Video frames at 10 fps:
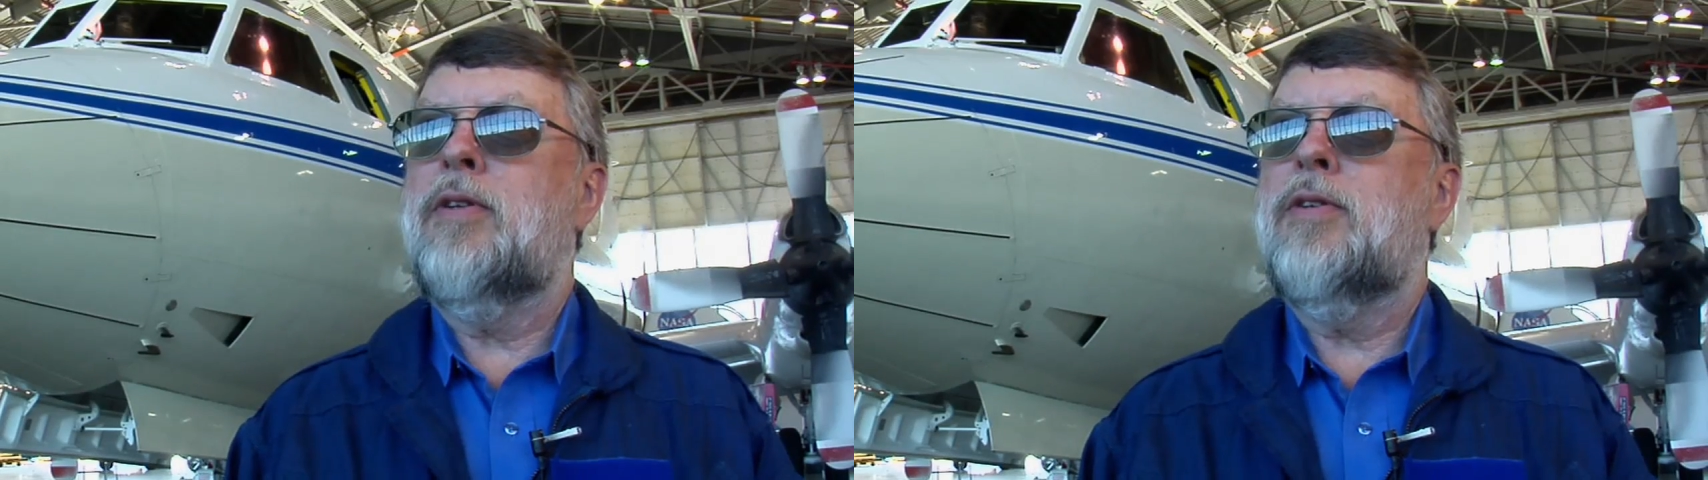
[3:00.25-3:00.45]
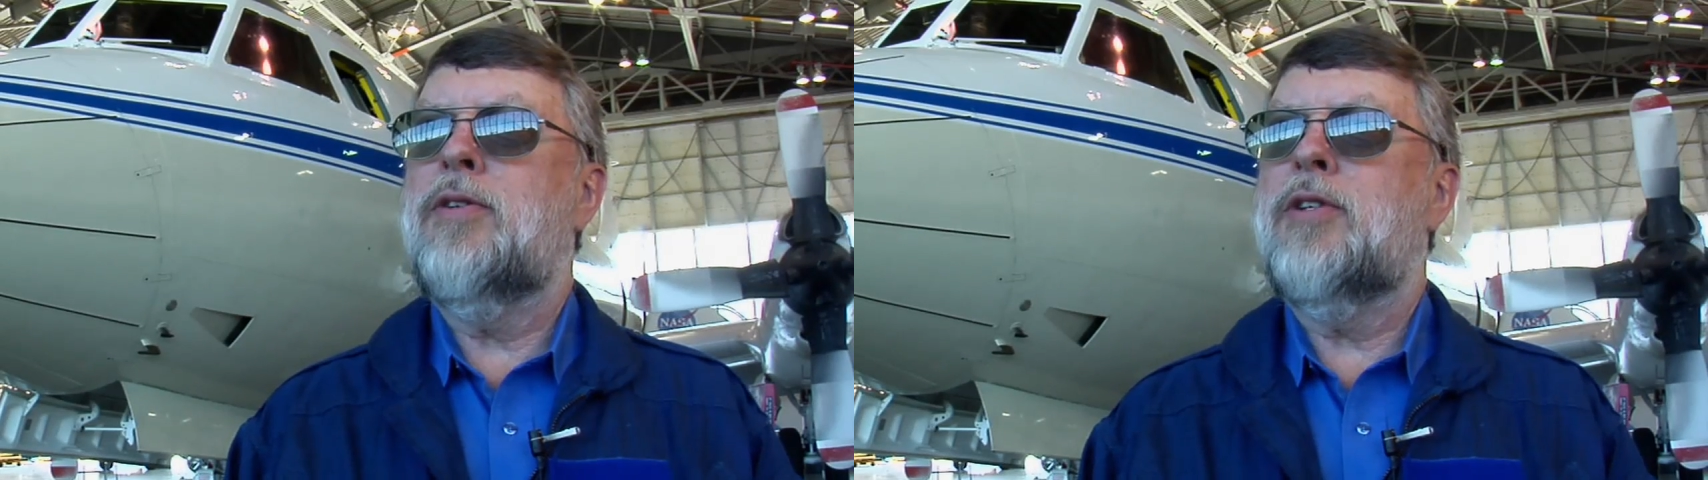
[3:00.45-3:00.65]

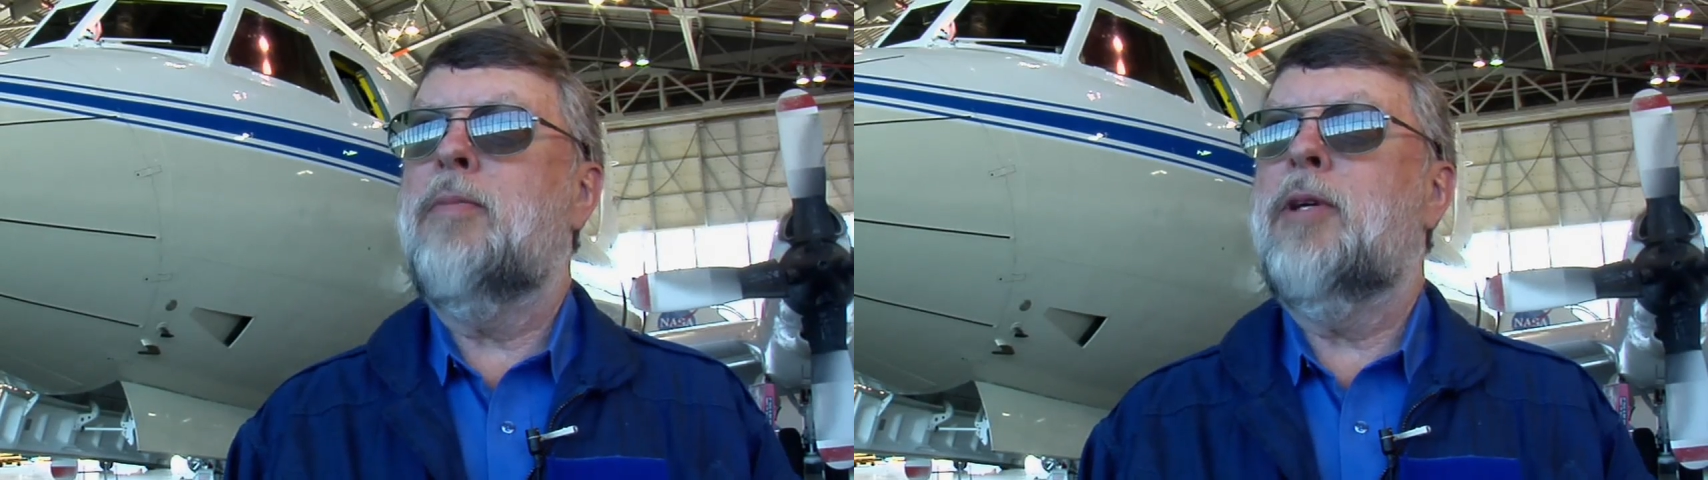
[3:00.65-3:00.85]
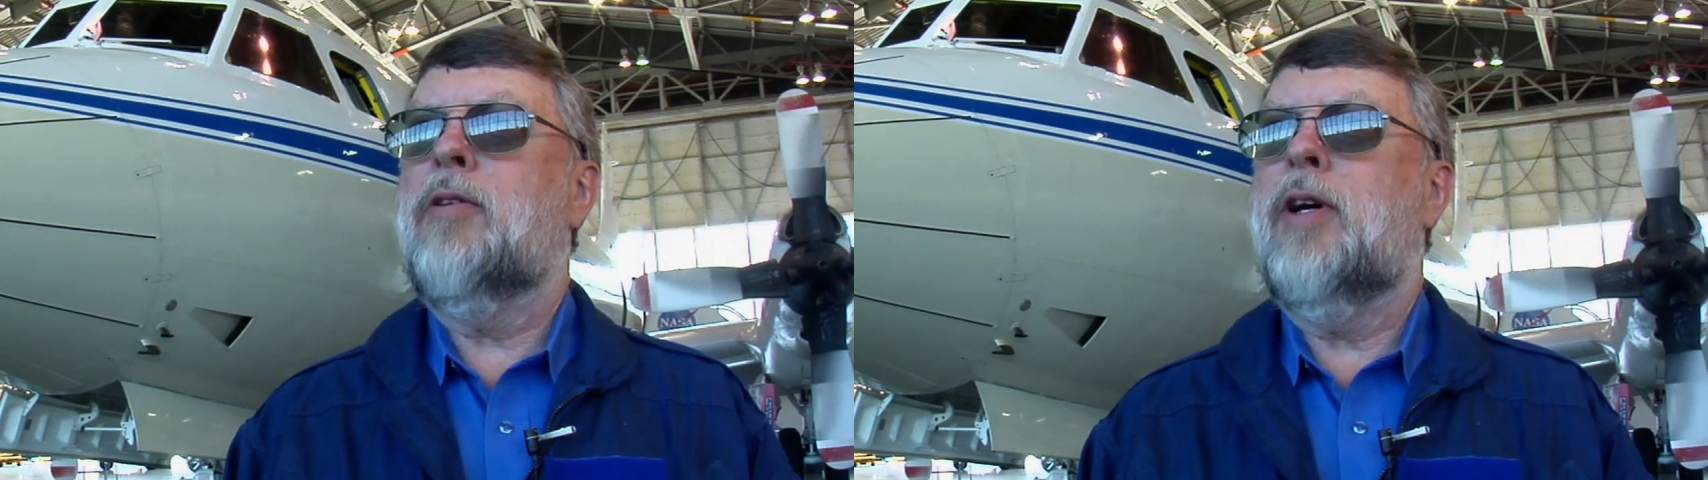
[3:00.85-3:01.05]
to
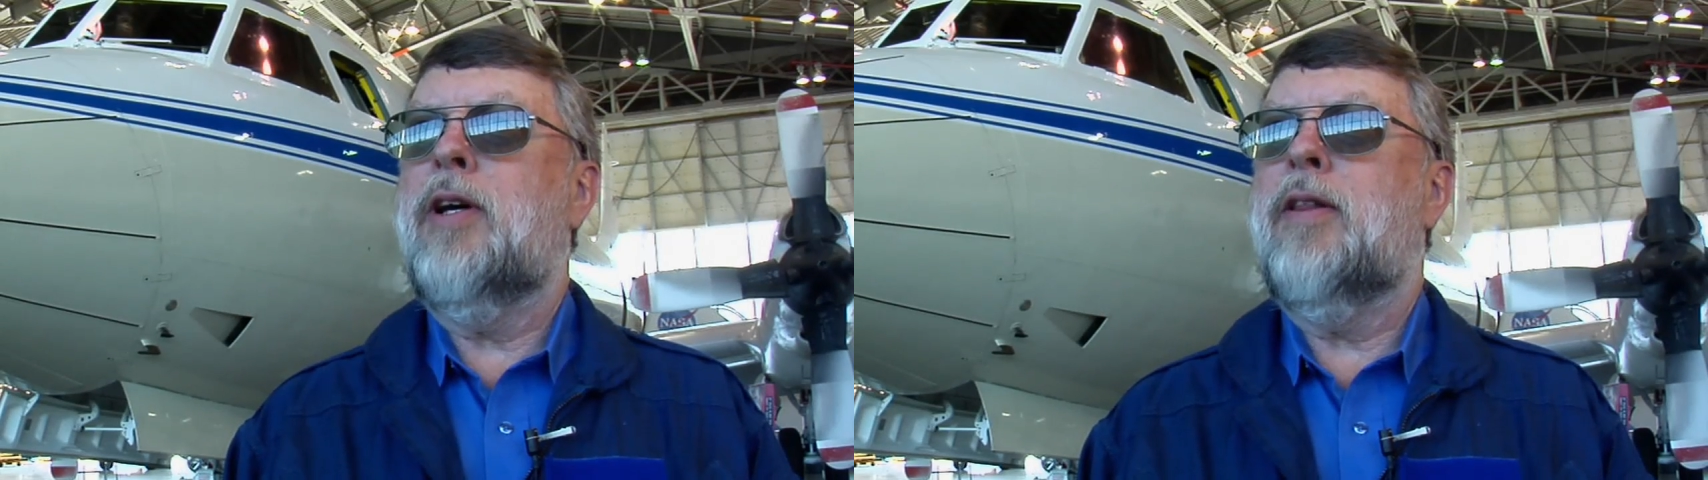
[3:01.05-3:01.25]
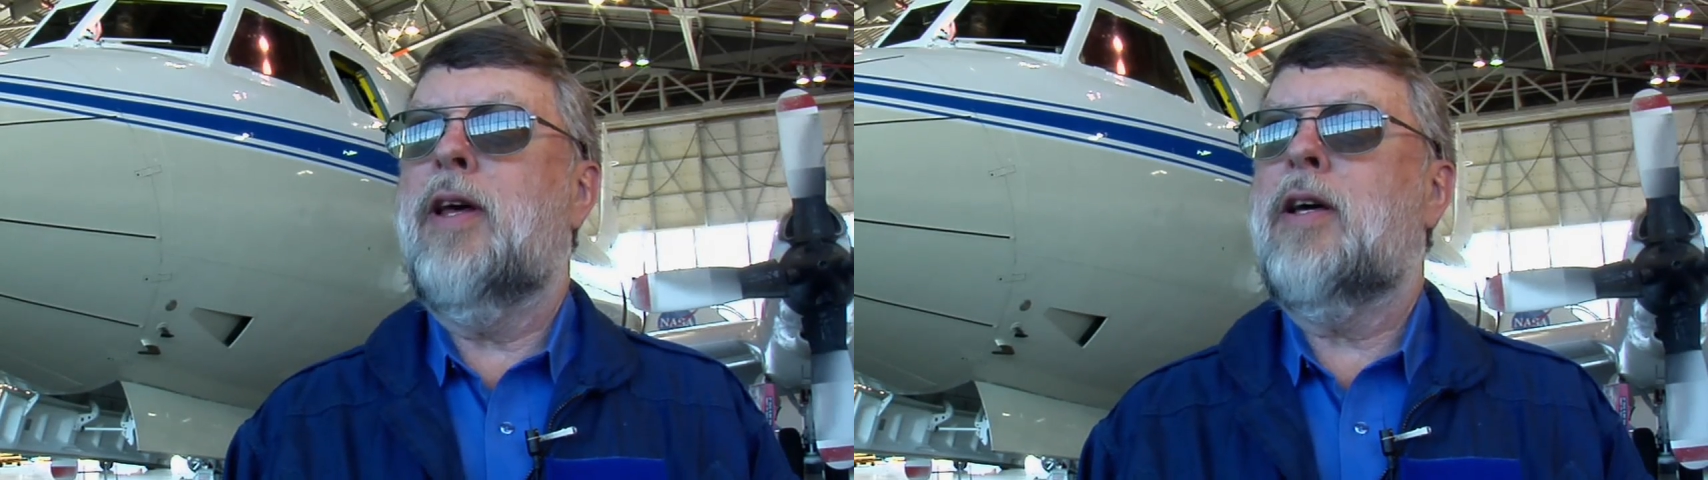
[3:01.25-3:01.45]
some
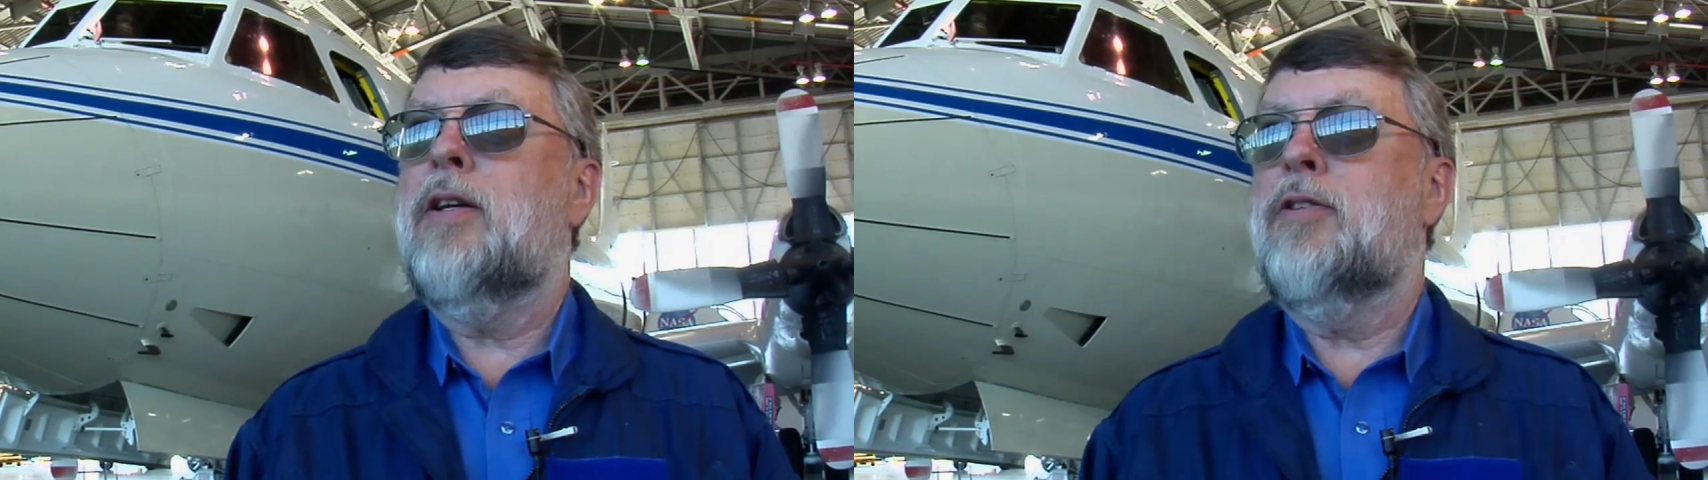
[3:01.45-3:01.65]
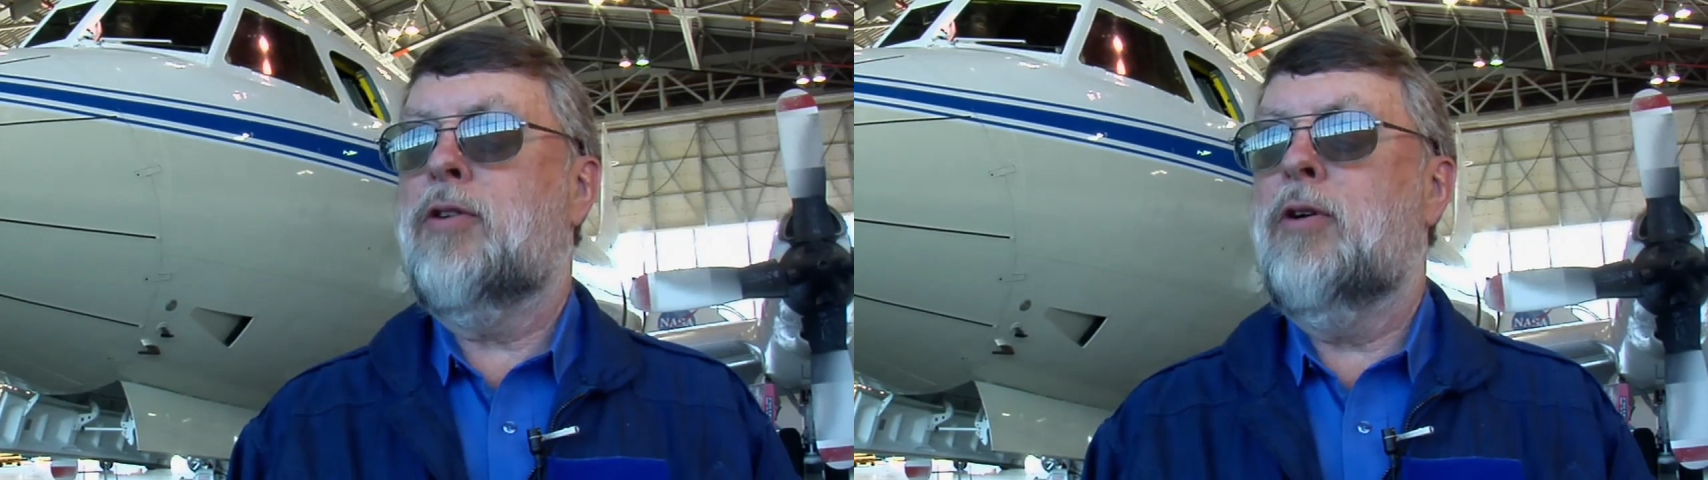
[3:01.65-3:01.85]
degree they
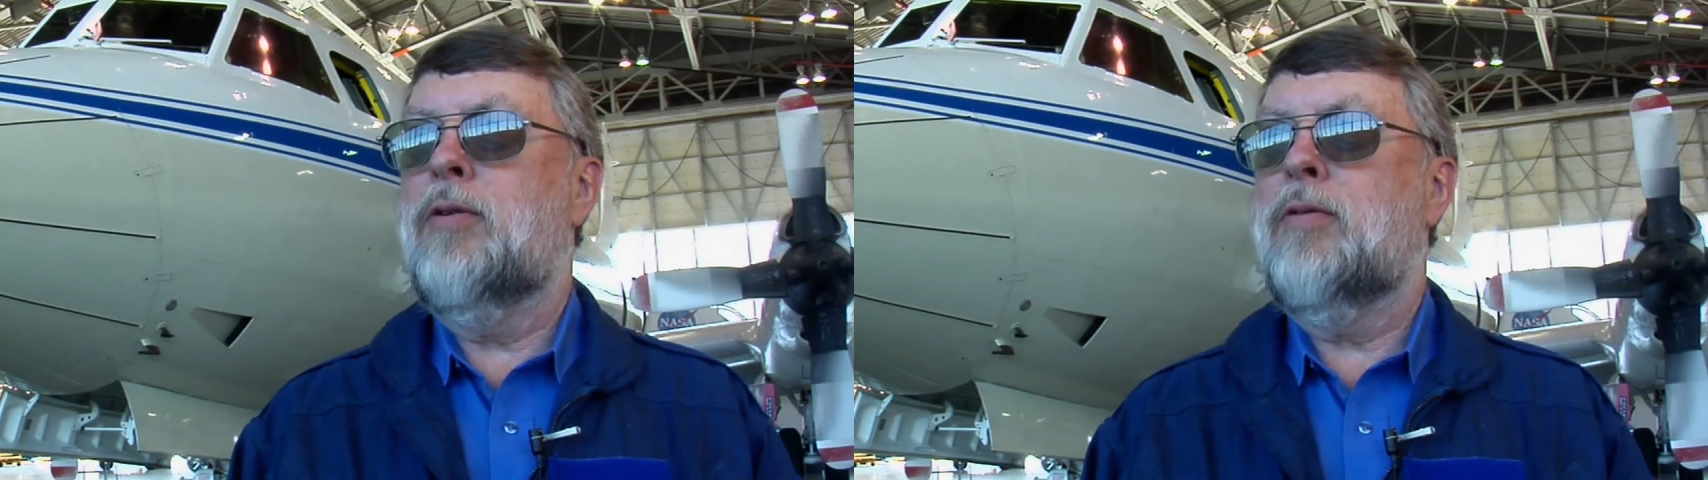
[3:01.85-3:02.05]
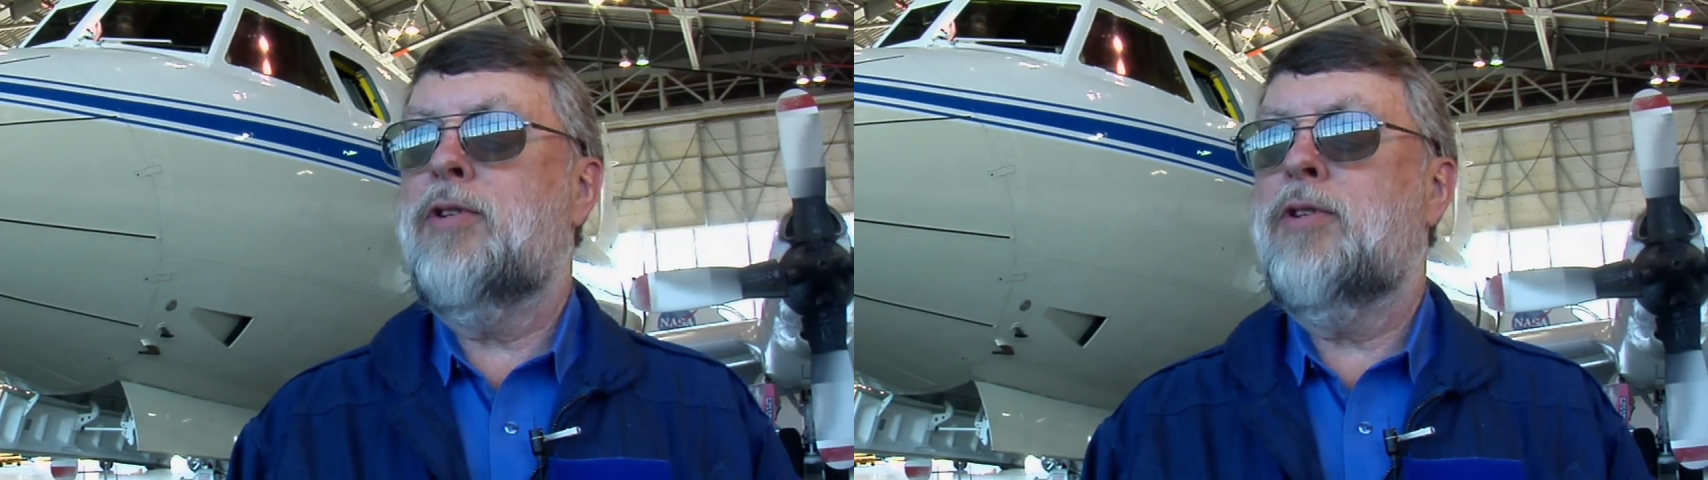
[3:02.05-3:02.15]
control